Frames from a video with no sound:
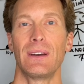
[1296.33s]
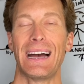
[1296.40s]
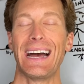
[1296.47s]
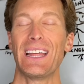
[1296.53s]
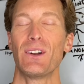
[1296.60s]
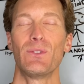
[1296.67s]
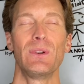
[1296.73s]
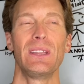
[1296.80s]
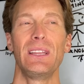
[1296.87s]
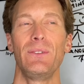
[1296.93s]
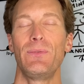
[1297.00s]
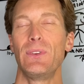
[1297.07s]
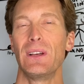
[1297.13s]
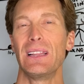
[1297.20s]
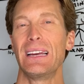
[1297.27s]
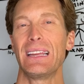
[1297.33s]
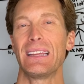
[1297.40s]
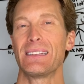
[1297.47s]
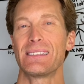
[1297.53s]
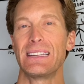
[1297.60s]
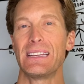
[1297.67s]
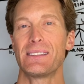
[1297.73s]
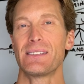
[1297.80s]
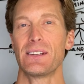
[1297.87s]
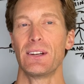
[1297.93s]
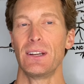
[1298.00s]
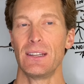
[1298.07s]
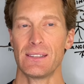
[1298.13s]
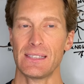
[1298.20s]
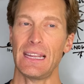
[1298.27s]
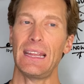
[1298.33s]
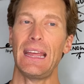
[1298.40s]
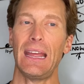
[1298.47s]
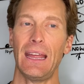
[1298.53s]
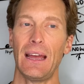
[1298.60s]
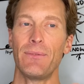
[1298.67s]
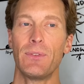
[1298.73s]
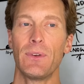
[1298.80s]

I don't really feel like it's necessary to say, hey, I